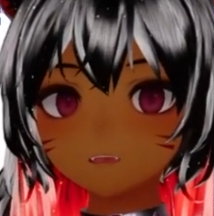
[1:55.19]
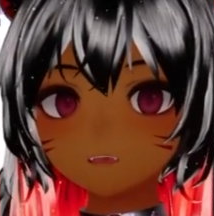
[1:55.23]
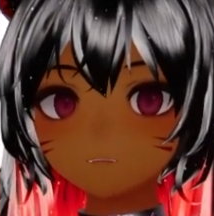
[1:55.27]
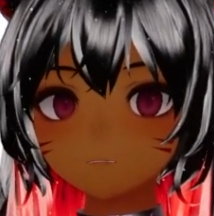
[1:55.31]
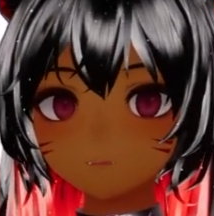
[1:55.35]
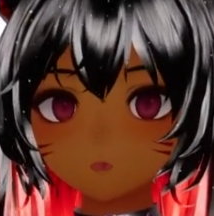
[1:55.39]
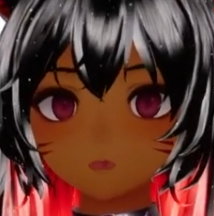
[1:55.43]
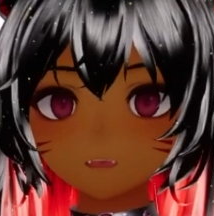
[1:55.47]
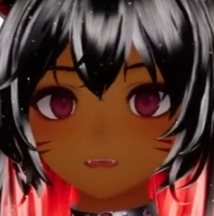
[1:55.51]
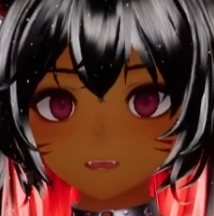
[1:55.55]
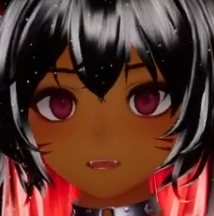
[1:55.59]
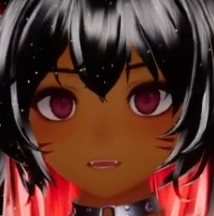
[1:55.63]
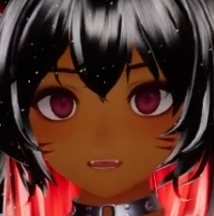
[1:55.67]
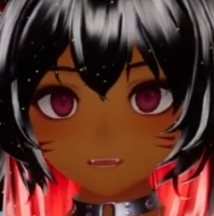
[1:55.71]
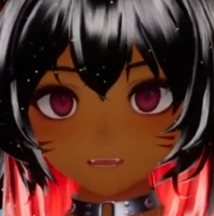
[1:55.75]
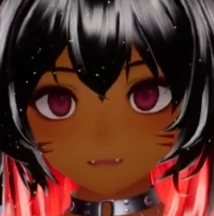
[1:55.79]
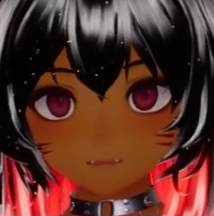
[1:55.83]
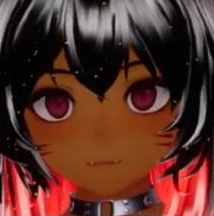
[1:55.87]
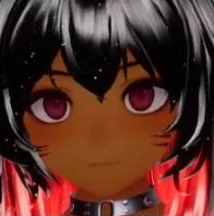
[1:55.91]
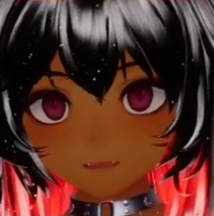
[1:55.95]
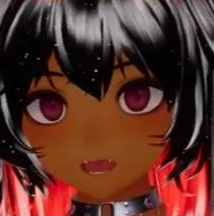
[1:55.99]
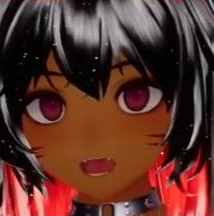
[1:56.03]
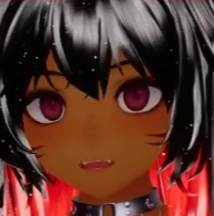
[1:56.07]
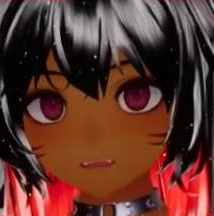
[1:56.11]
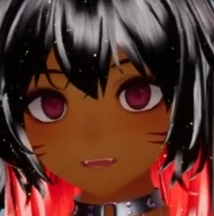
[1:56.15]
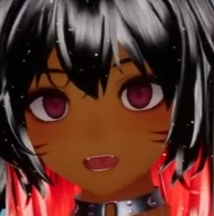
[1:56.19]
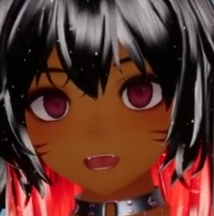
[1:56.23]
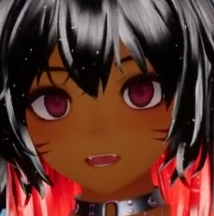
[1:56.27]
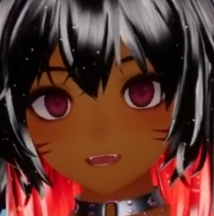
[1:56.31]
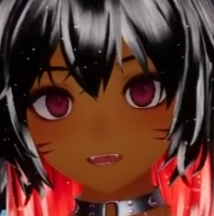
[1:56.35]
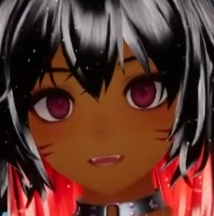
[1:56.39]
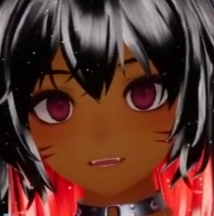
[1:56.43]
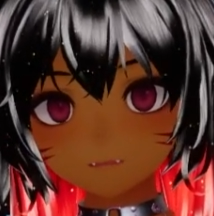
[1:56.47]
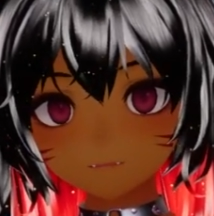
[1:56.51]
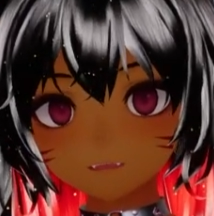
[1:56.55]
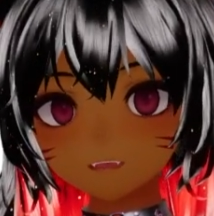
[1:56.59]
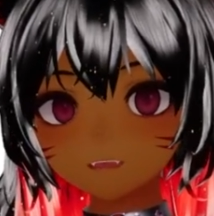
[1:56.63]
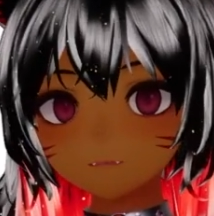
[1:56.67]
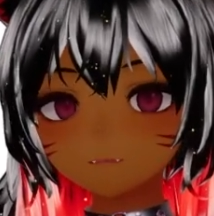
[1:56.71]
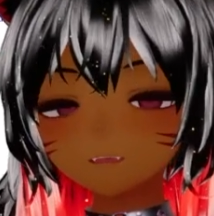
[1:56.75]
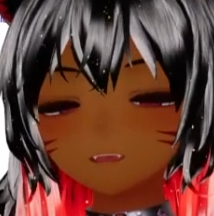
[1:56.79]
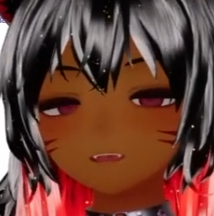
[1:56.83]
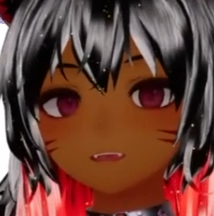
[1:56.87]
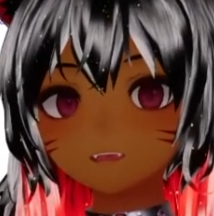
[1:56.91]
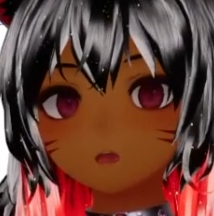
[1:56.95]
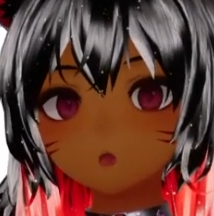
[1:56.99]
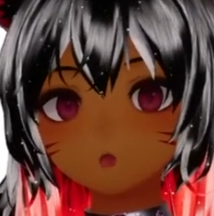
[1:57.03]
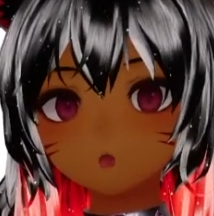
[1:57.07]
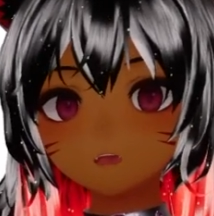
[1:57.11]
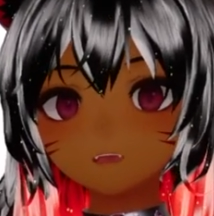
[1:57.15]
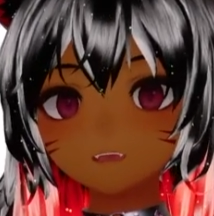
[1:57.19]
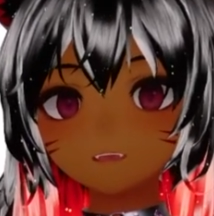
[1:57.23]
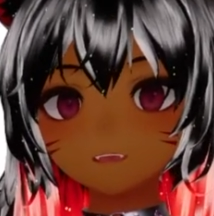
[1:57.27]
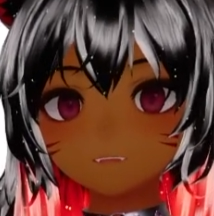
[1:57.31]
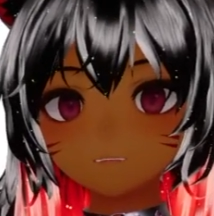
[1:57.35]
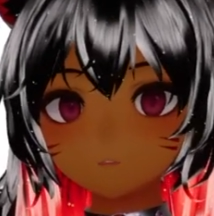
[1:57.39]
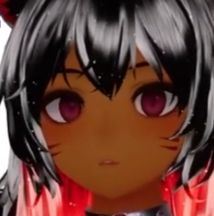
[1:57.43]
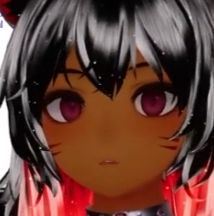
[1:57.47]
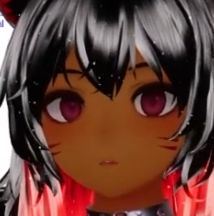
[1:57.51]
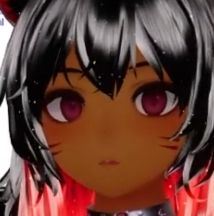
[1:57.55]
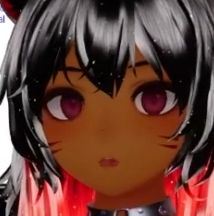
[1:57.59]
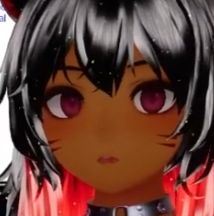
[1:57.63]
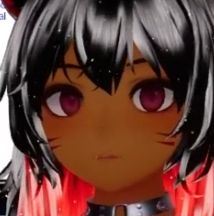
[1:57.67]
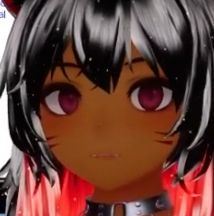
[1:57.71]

Things are not going to happen immediately, though.